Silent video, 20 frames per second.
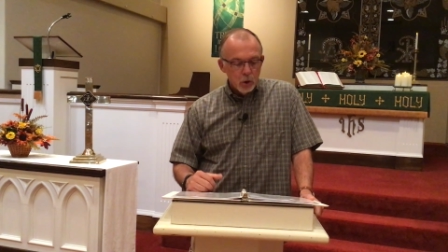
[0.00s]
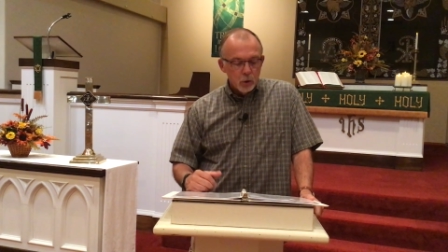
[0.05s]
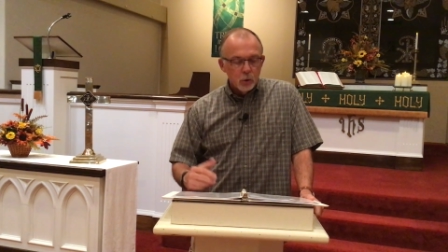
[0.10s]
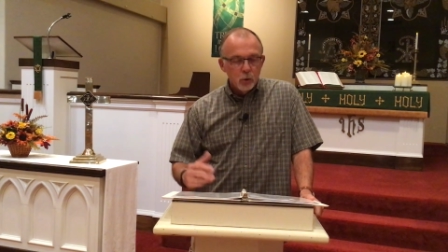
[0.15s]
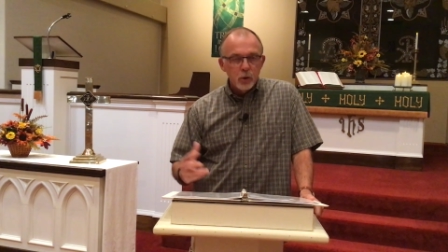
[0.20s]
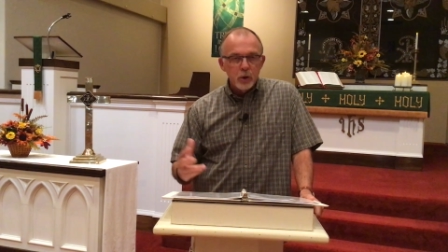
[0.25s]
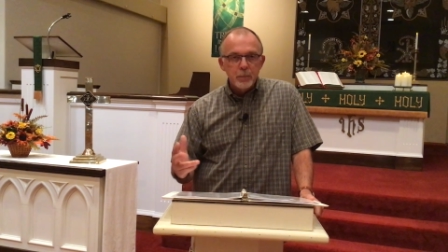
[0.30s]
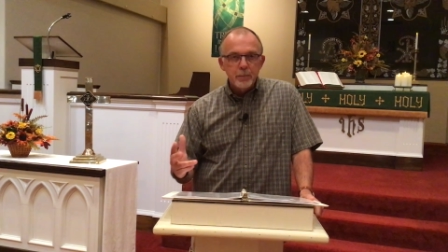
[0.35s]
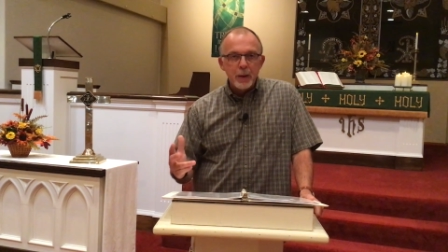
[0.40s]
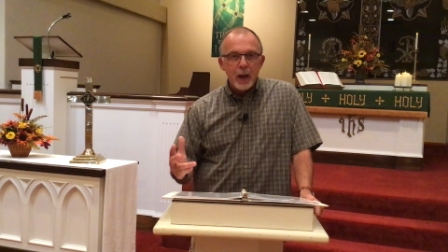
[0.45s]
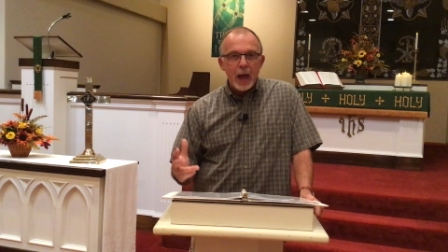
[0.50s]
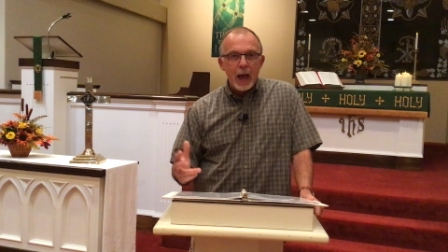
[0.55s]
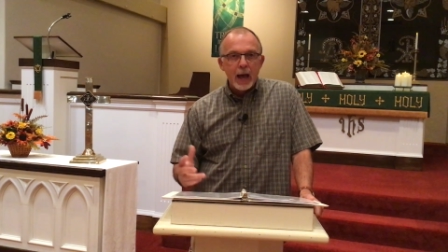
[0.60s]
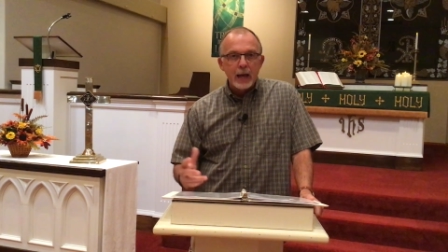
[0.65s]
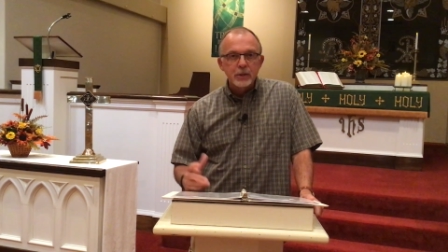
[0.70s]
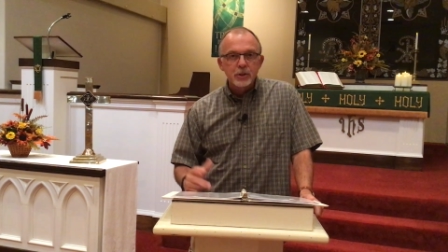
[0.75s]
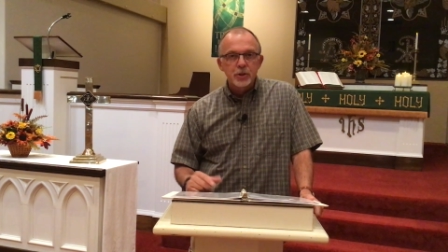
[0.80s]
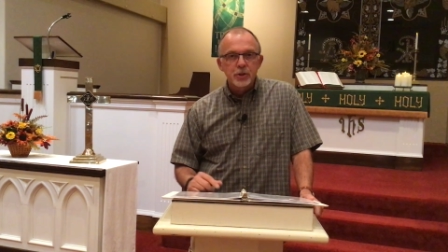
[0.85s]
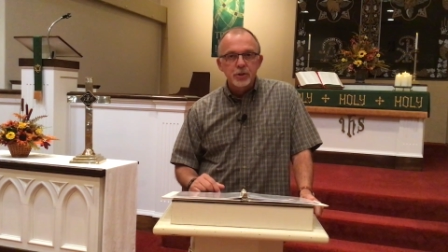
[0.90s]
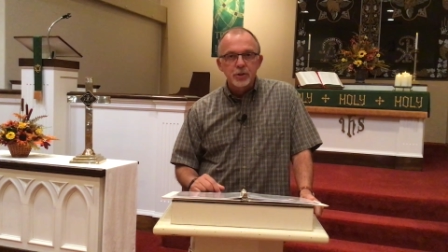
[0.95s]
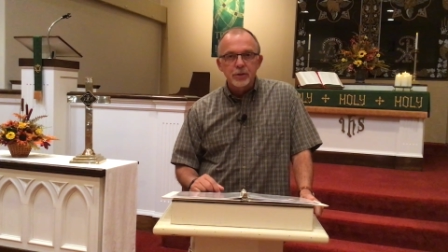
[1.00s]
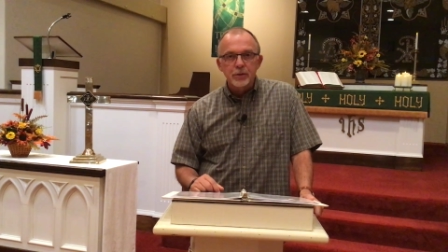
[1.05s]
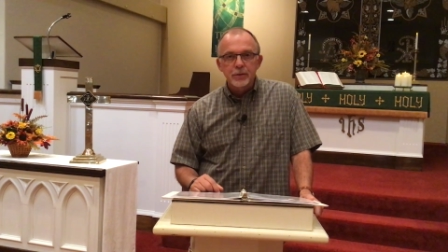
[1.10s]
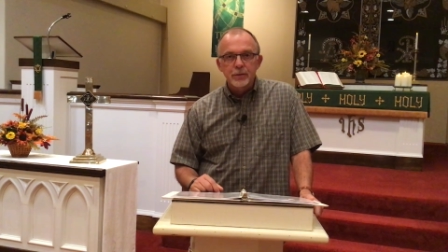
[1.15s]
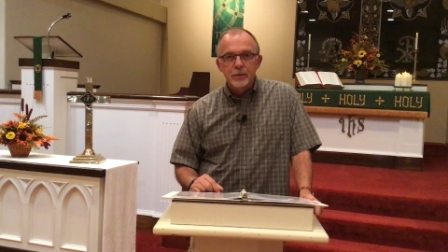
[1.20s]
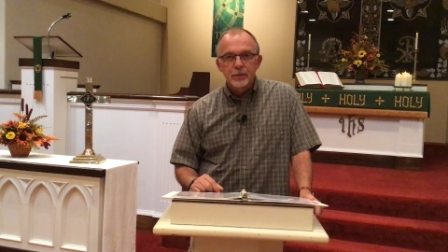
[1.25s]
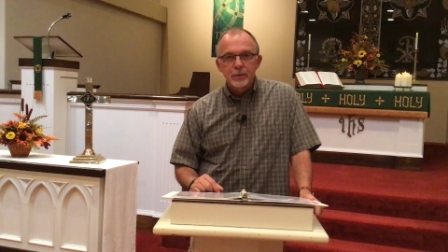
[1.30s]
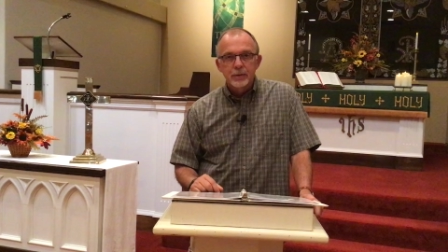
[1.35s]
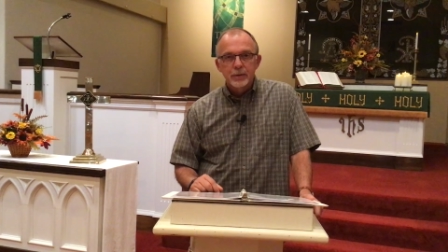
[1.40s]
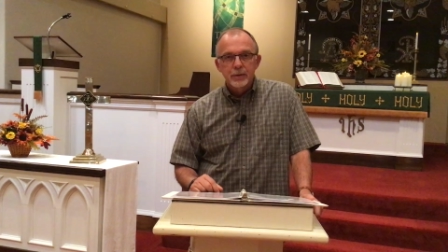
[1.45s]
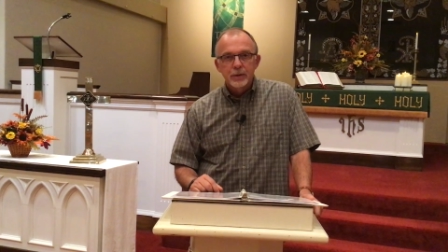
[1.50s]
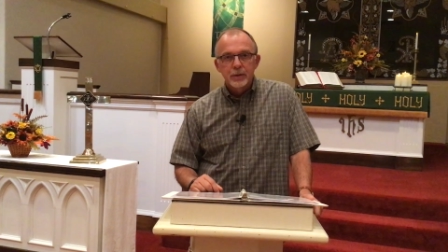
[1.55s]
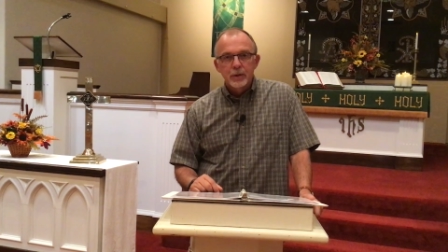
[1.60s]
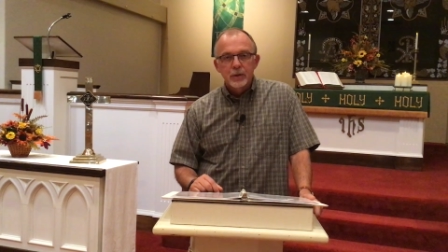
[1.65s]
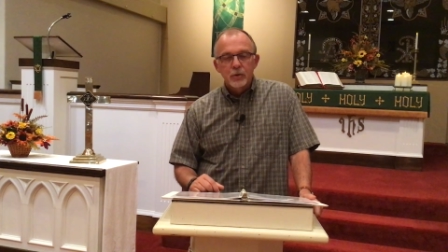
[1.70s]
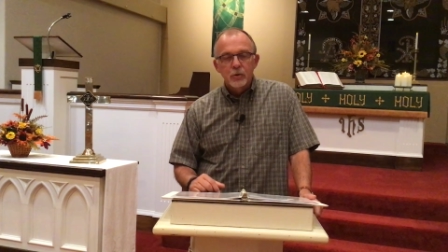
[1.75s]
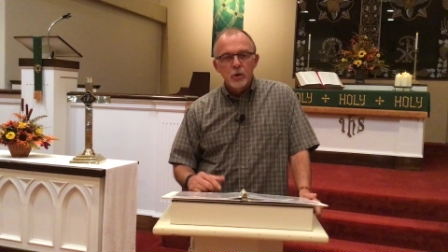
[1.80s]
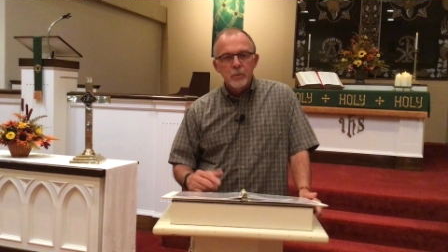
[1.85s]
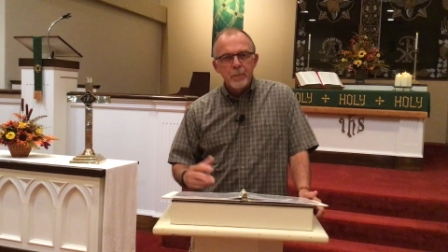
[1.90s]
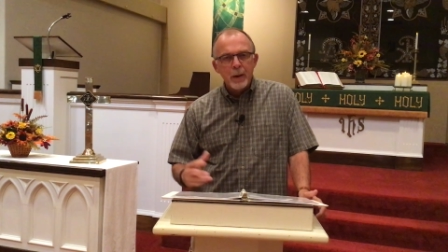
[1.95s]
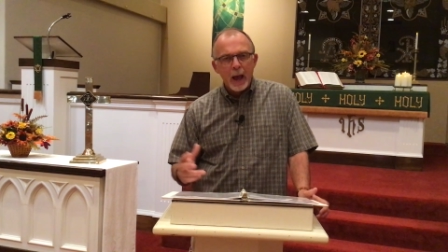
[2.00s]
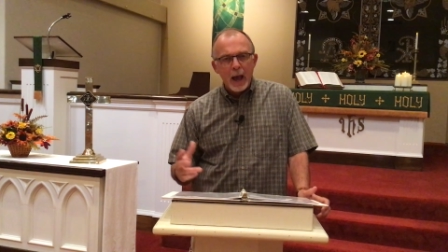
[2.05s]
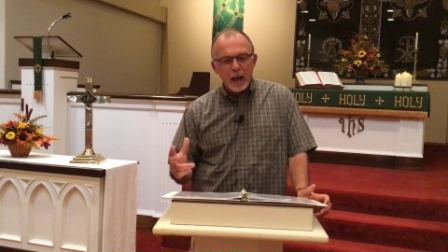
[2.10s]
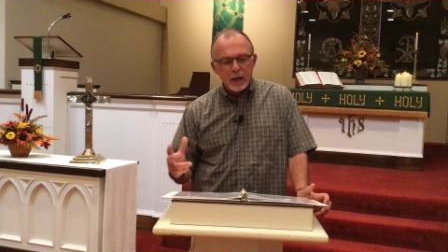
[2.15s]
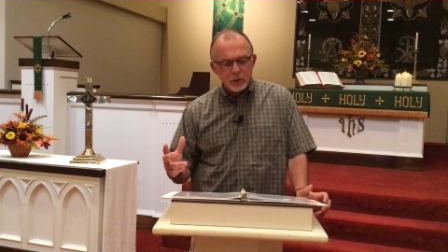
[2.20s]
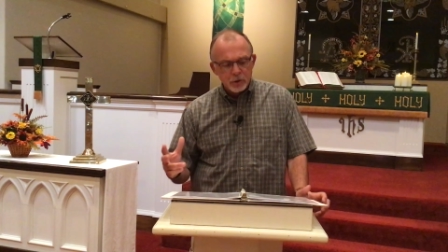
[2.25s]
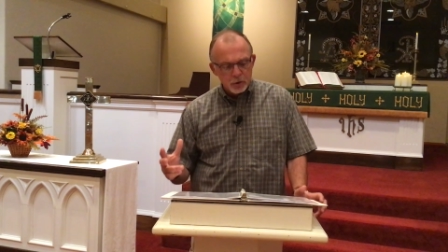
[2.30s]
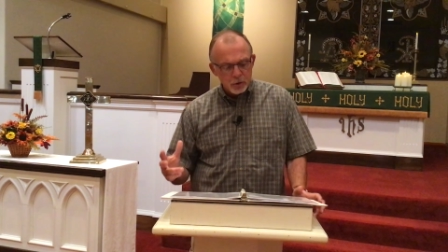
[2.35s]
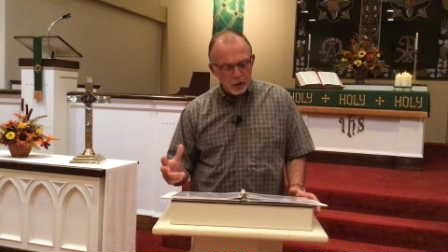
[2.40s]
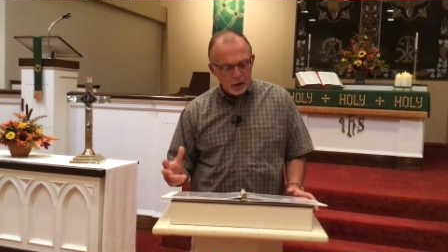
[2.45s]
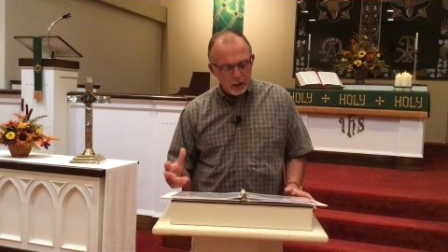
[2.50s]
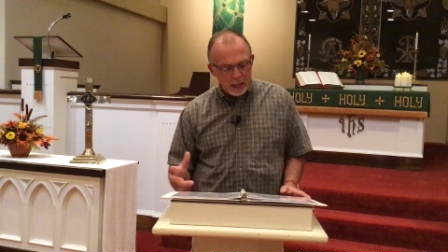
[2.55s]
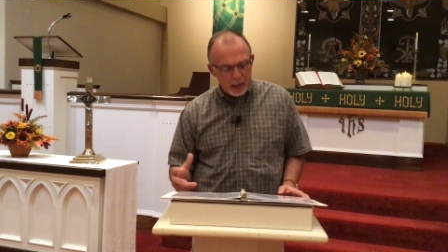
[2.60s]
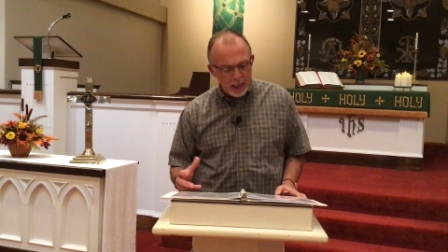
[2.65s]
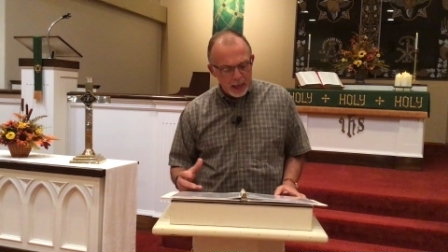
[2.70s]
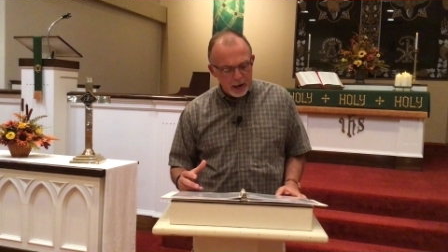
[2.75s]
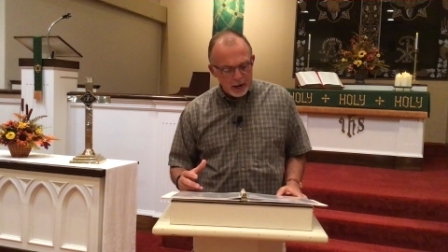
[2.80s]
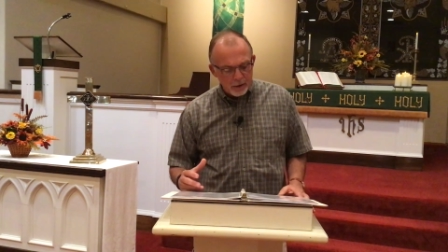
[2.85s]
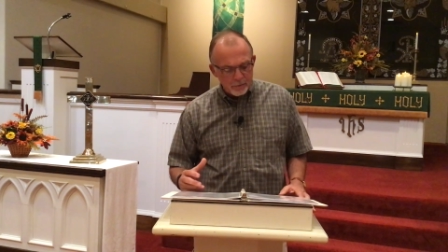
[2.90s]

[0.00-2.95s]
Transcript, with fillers: Good pasture, good pasture land